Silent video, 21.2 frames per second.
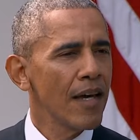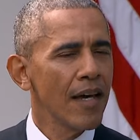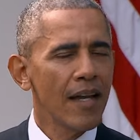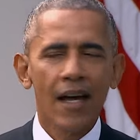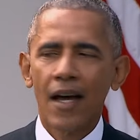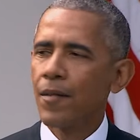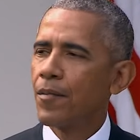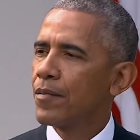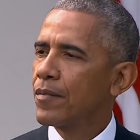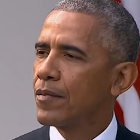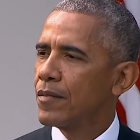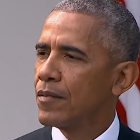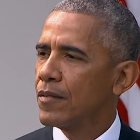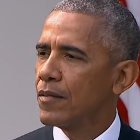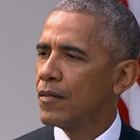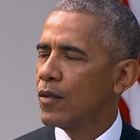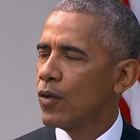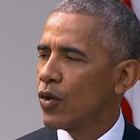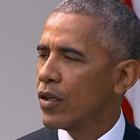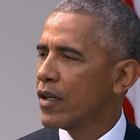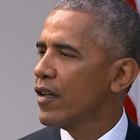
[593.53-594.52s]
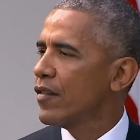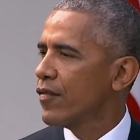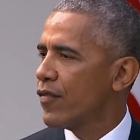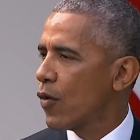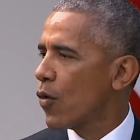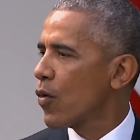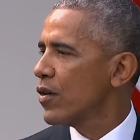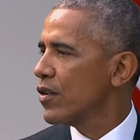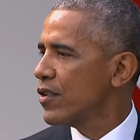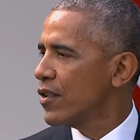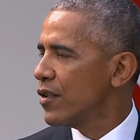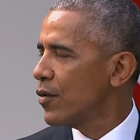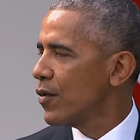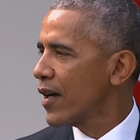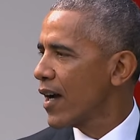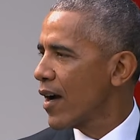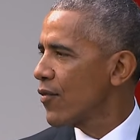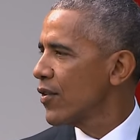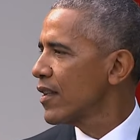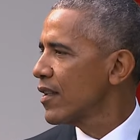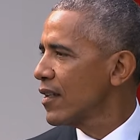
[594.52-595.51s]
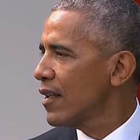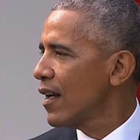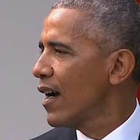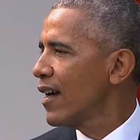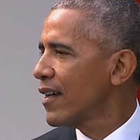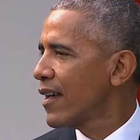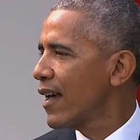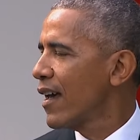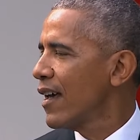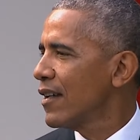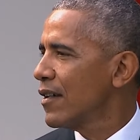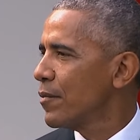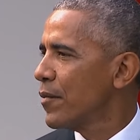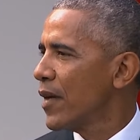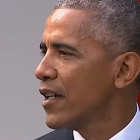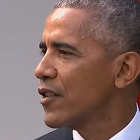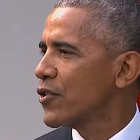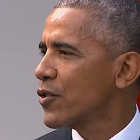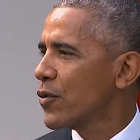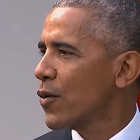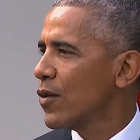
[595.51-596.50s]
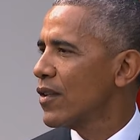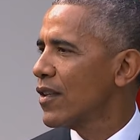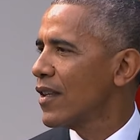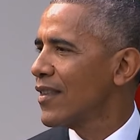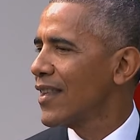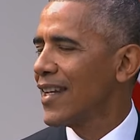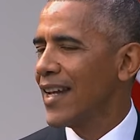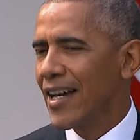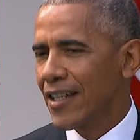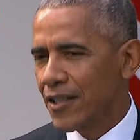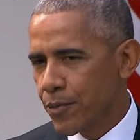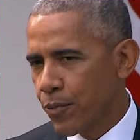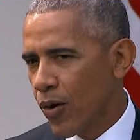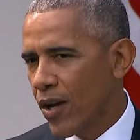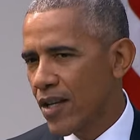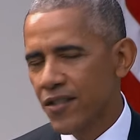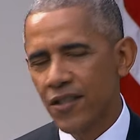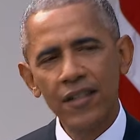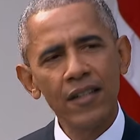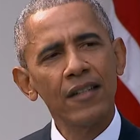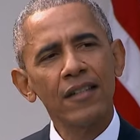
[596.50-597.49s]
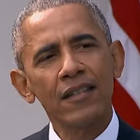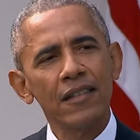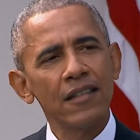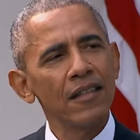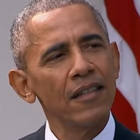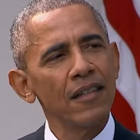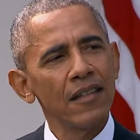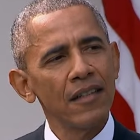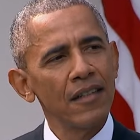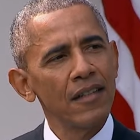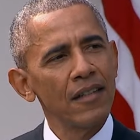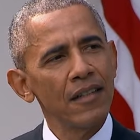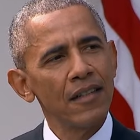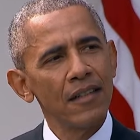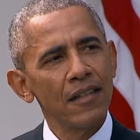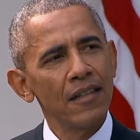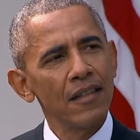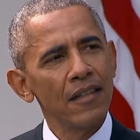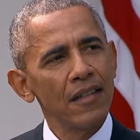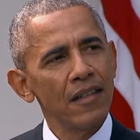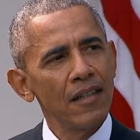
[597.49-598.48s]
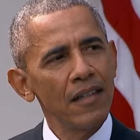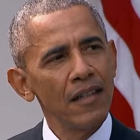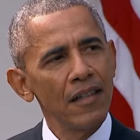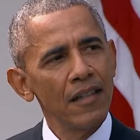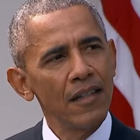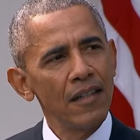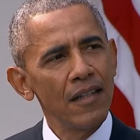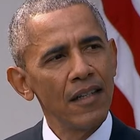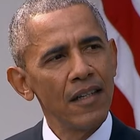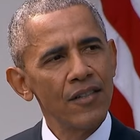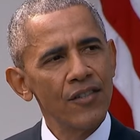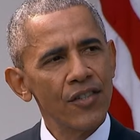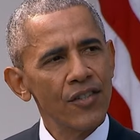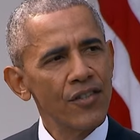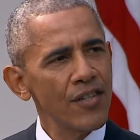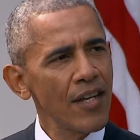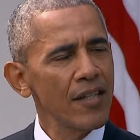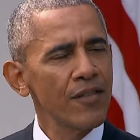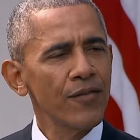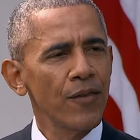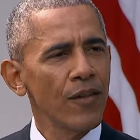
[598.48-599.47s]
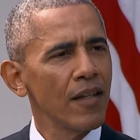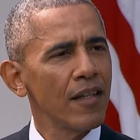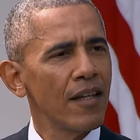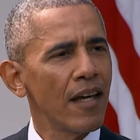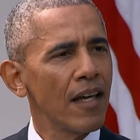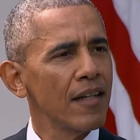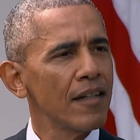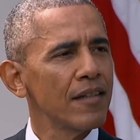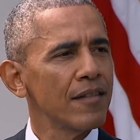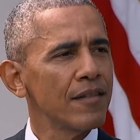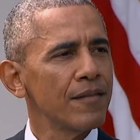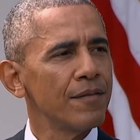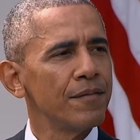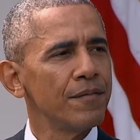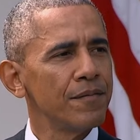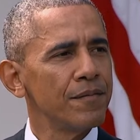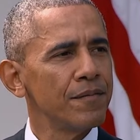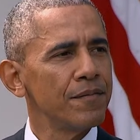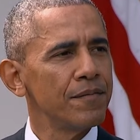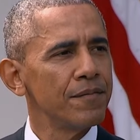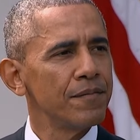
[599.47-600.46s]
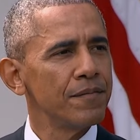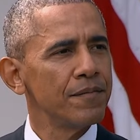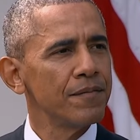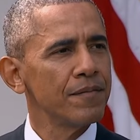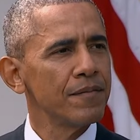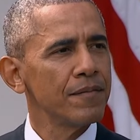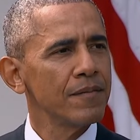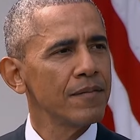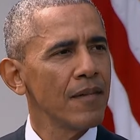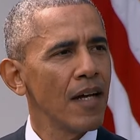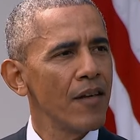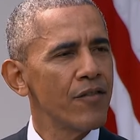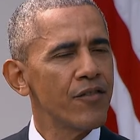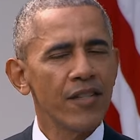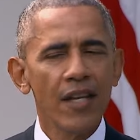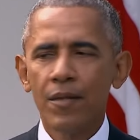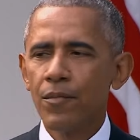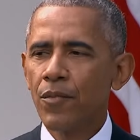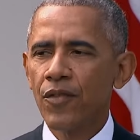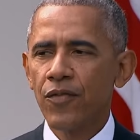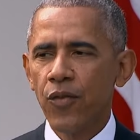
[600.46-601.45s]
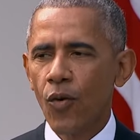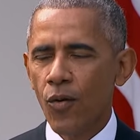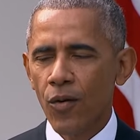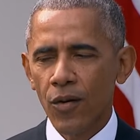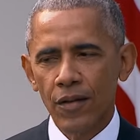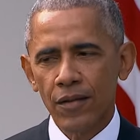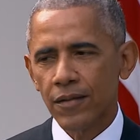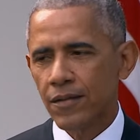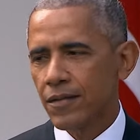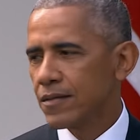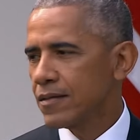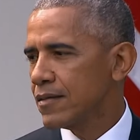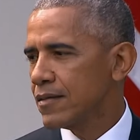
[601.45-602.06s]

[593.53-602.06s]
And I'm looking forward to doing everything that I can to make sure that the next president is successful in that. I've said before,